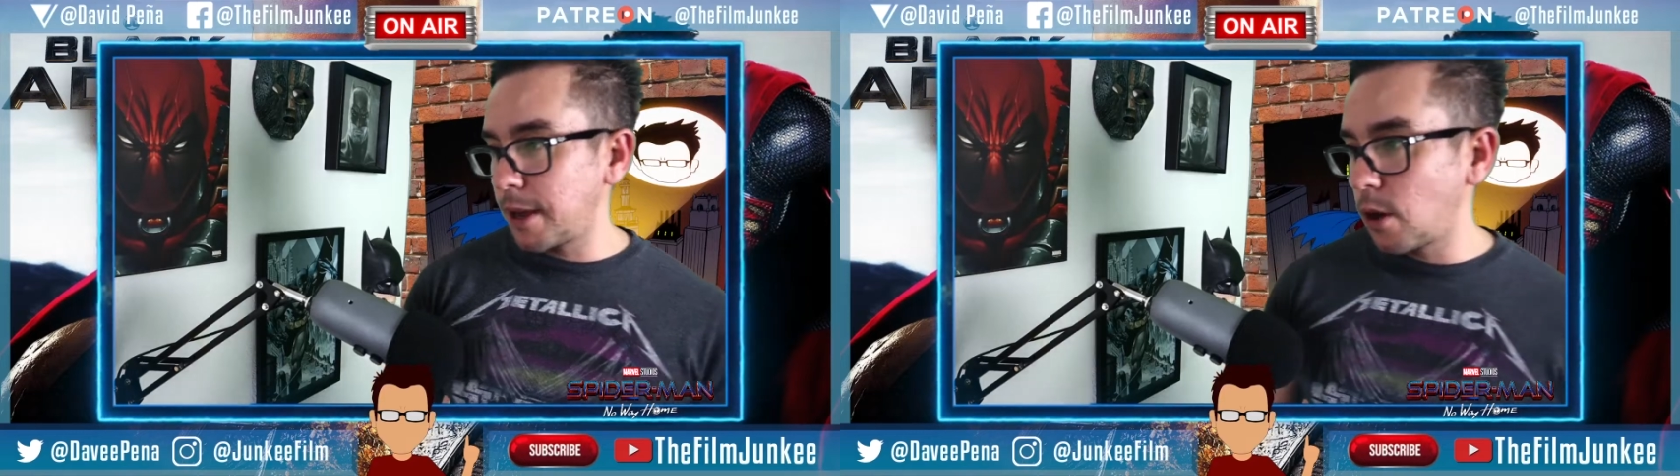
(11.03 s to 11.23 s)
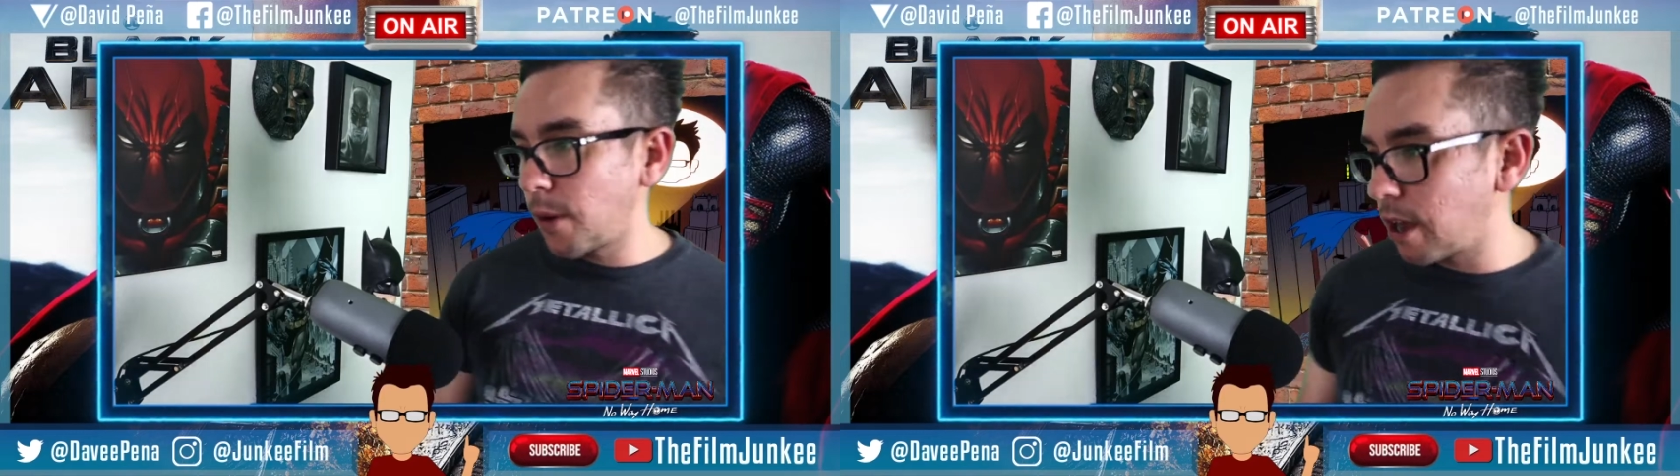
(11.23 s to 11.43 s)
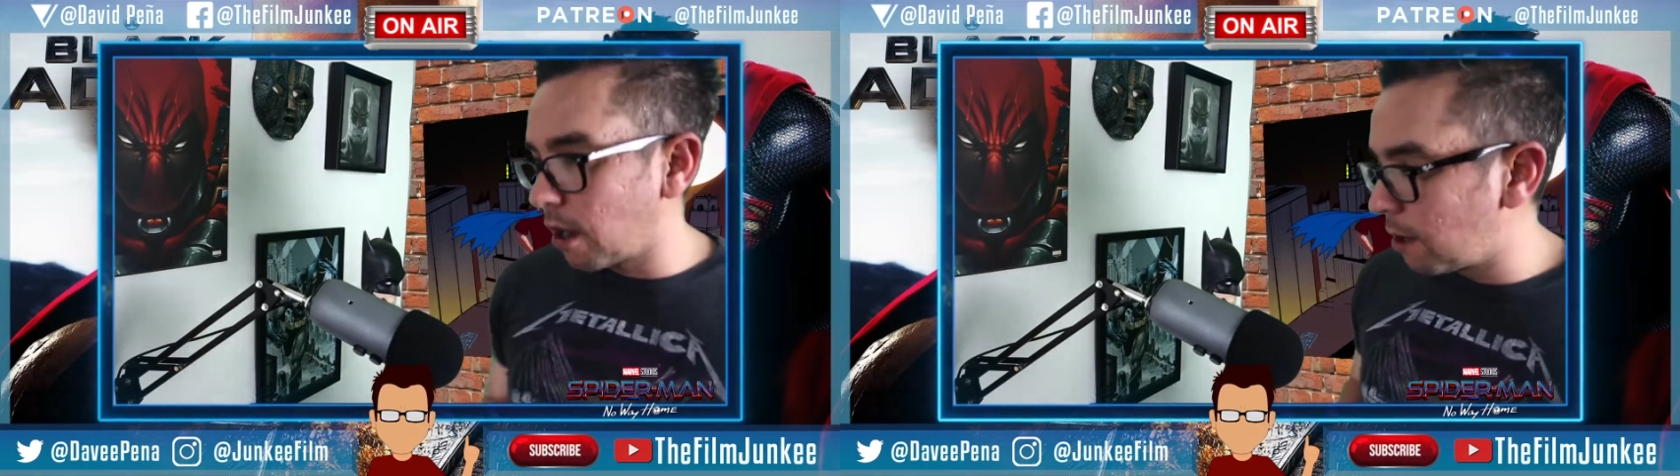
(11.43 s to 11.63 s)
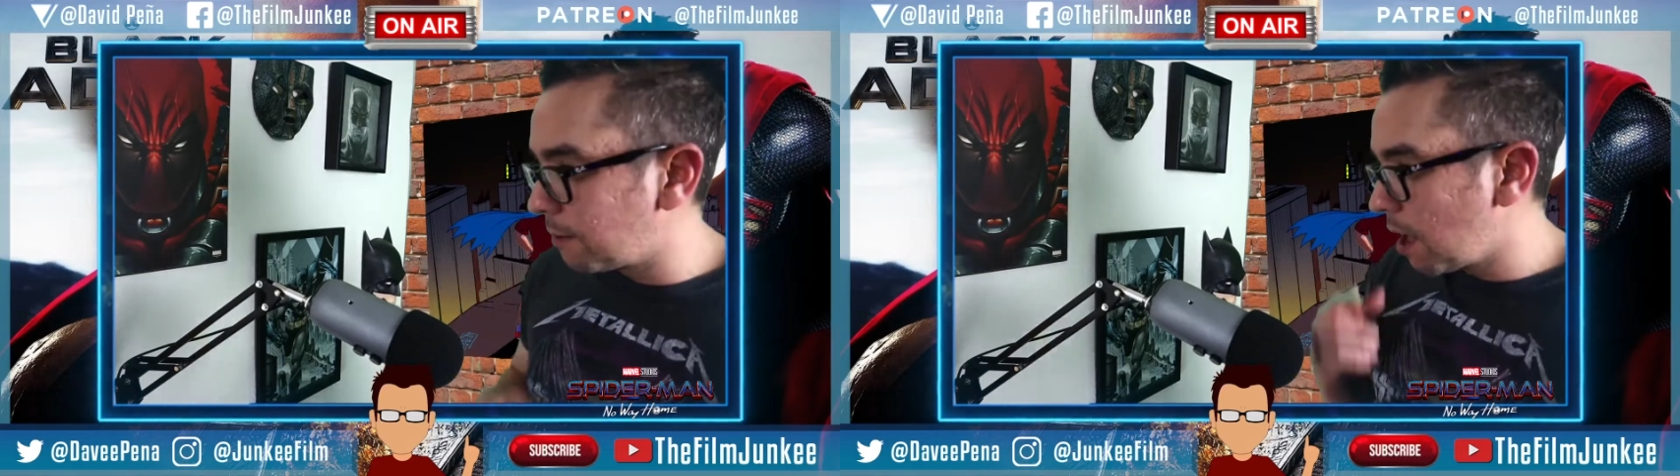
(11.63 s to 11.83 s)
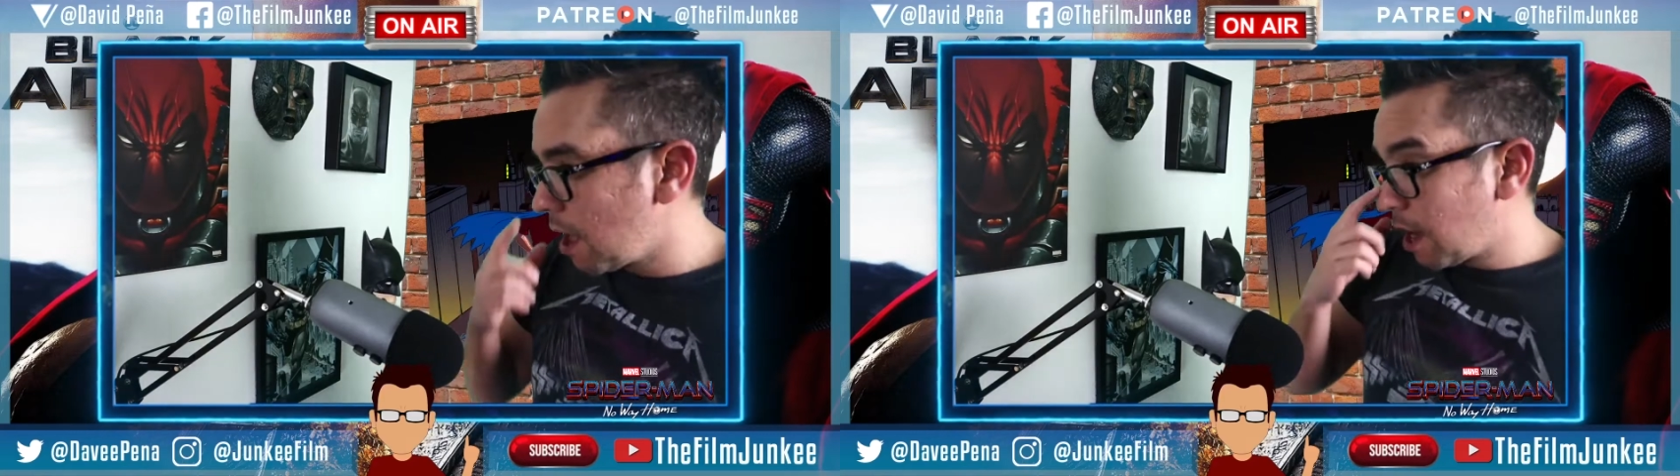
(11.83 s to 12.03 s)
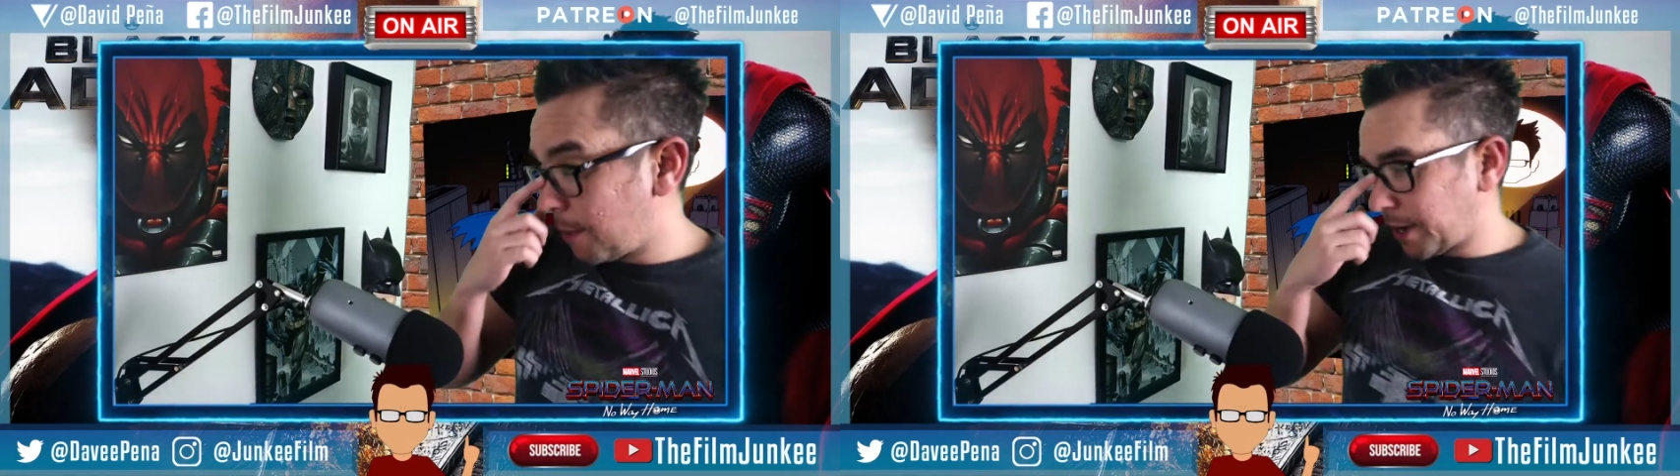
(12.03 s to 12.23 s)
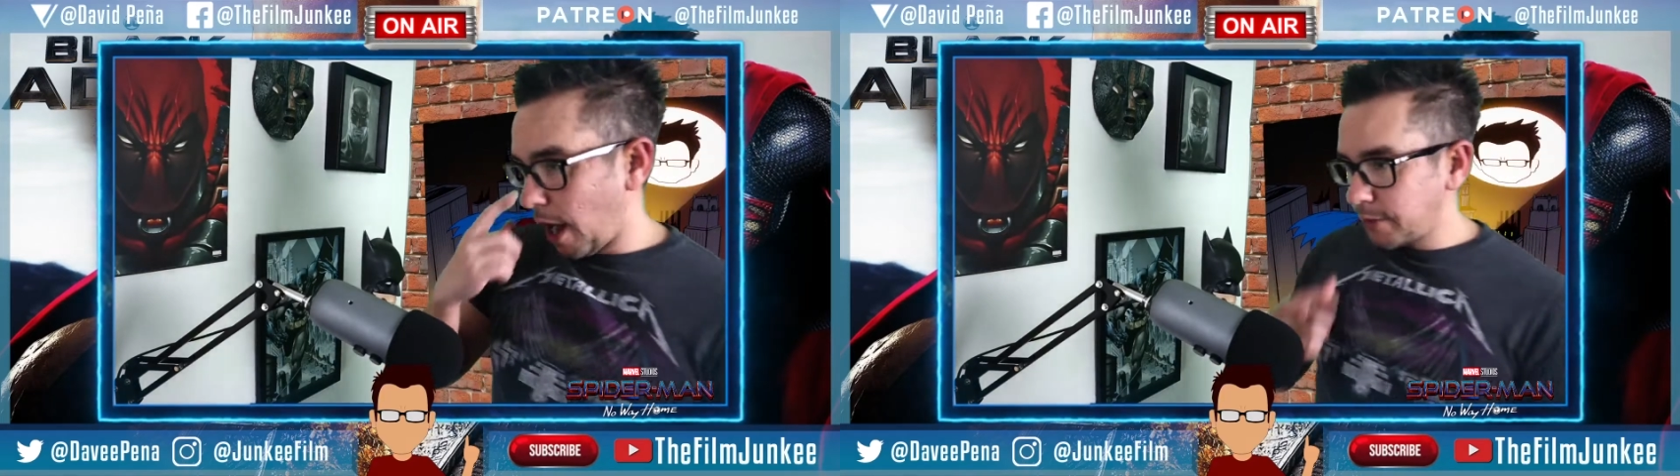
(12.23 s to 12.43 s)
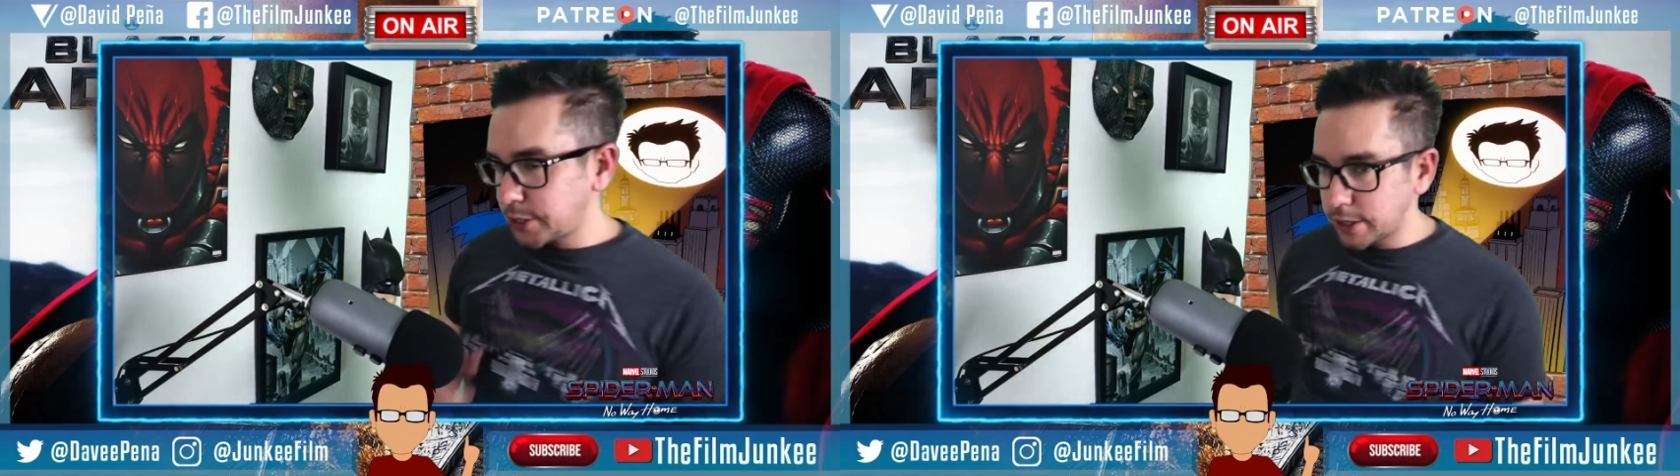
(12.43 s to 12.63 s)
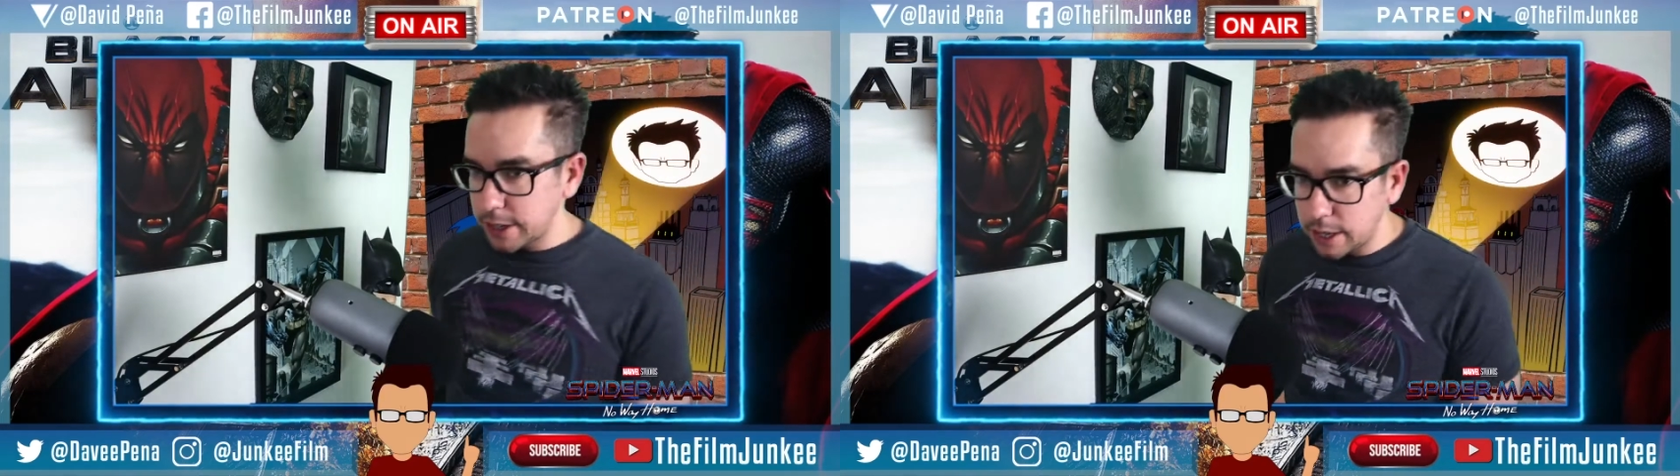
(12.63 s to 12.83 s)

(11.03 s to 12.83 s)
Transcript: No Way Home. I mean, obviously,